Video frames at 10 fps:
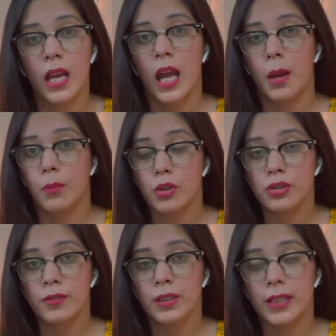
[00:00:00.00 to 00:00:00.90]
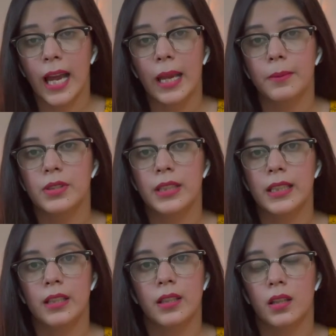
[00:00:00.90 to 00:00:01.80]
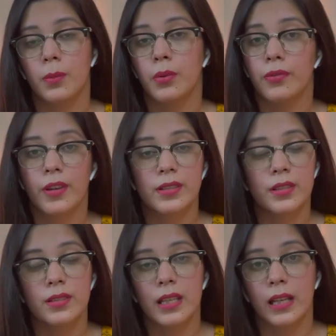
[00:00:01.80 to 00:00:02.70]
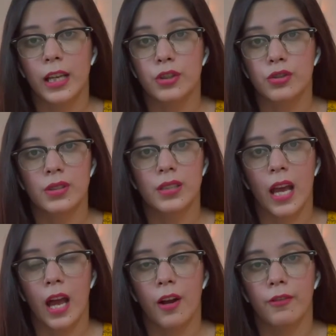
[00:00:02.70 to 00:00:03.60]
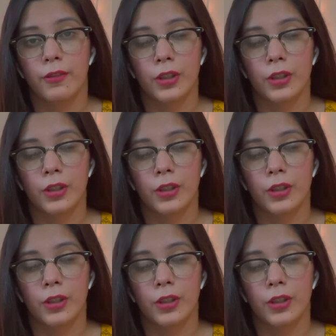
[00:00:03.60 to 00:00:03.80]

Most of the time the professors and lecturers have